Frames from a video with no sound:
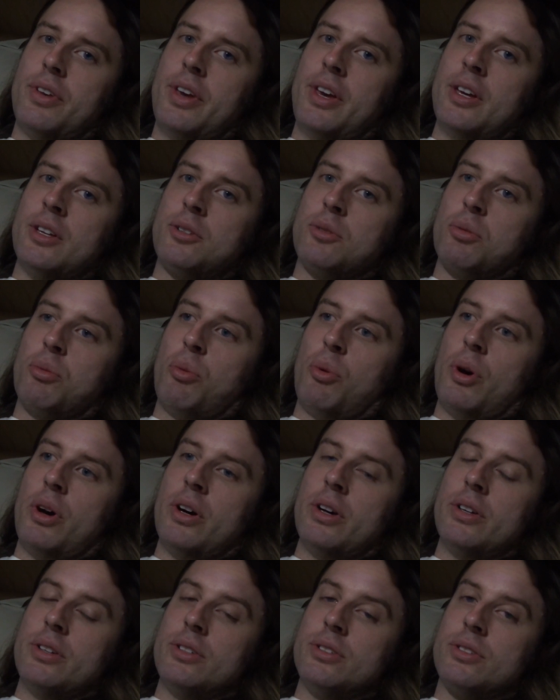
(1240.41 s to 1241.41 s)
it
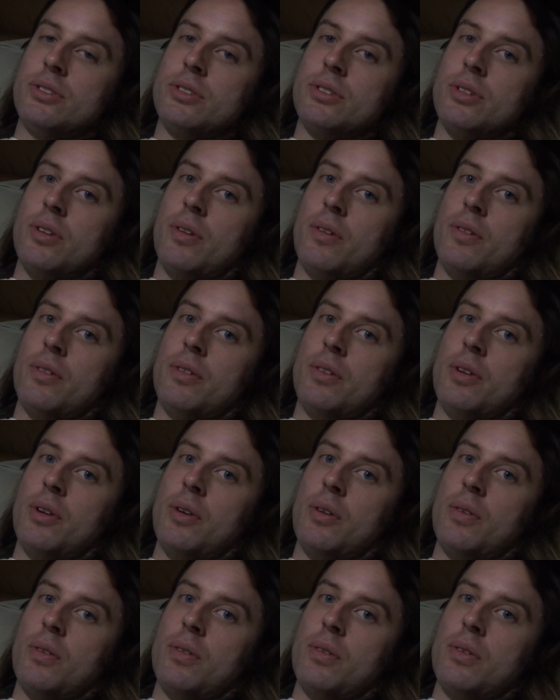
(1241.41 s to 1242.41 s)
was
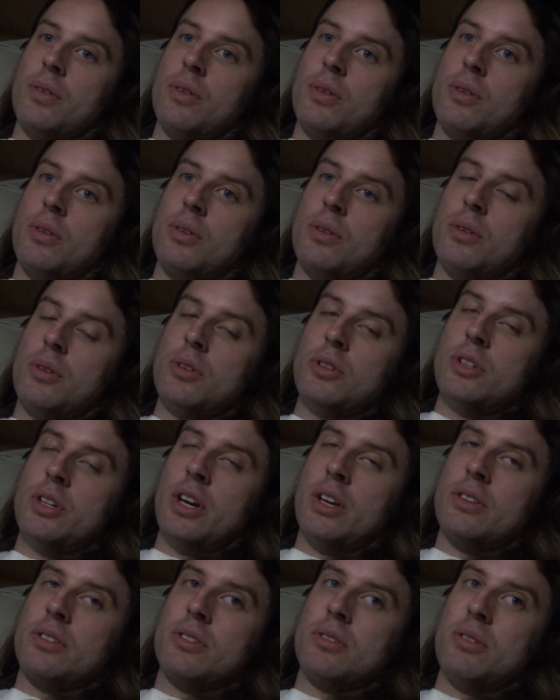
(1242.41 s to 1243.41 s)

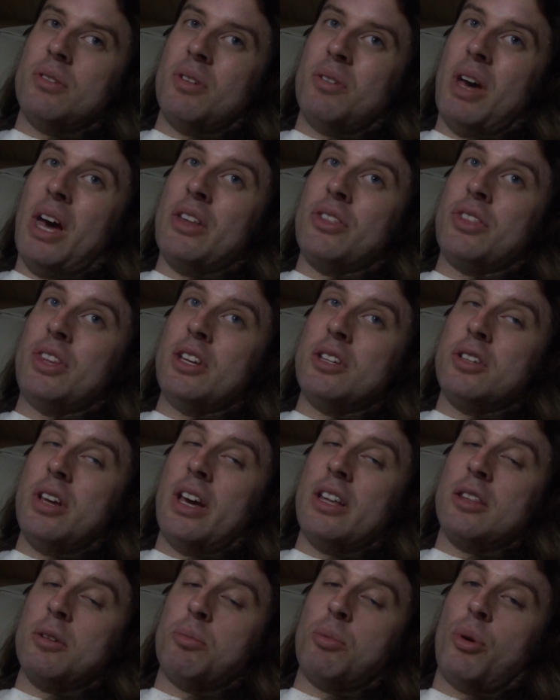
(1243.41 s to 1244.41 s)
not at
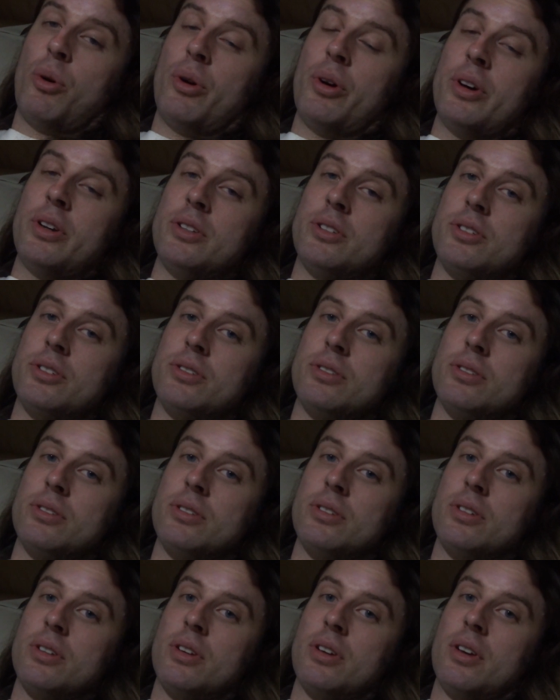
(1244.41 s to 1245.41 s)
the point
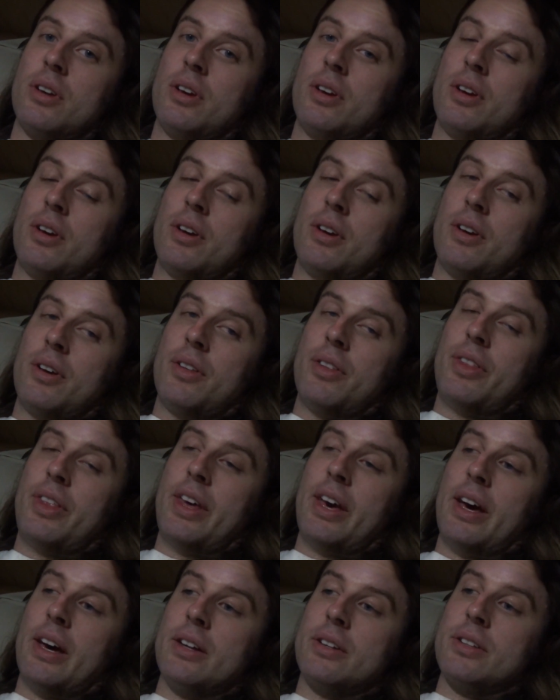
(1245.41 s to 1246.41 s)

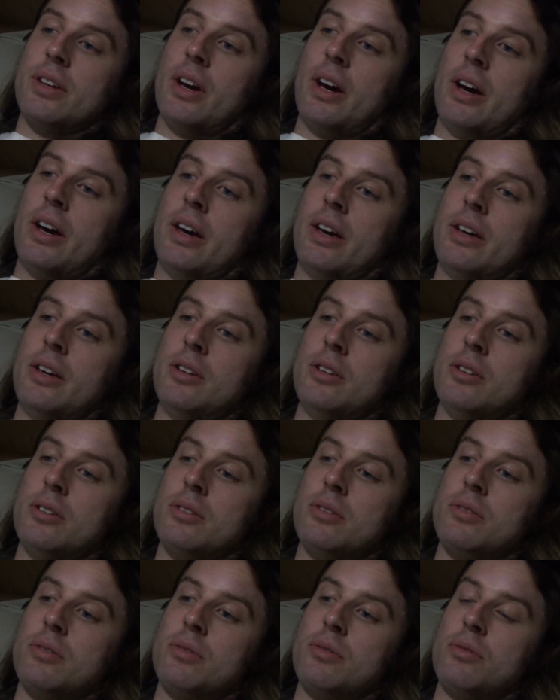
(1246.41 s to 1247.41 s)
that I
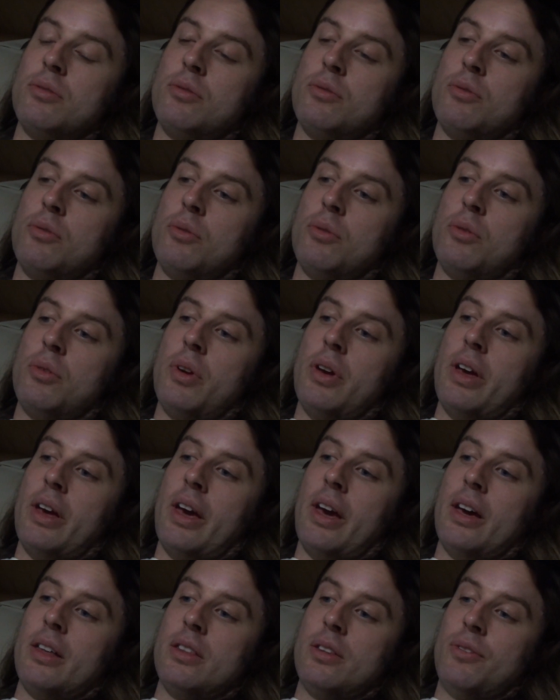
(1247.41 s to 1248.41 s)

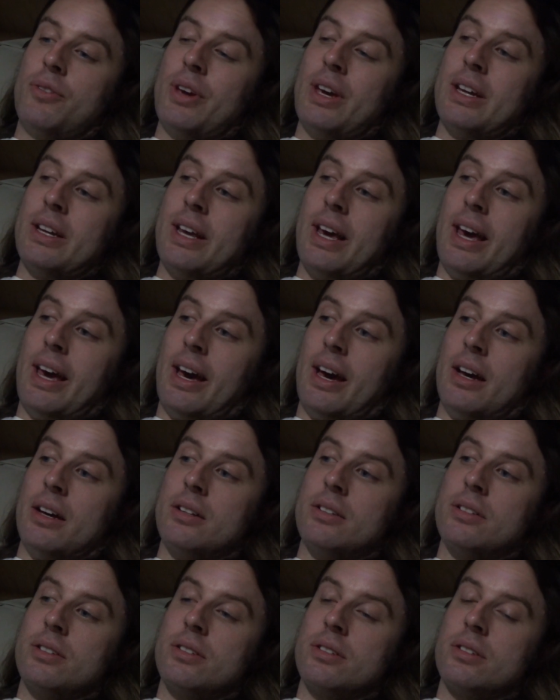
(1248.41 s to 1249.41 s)
had the van
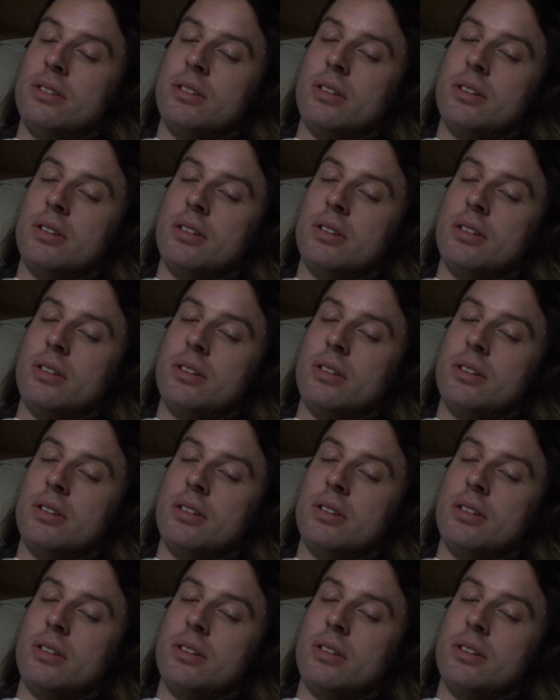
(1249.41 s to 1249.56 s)
at.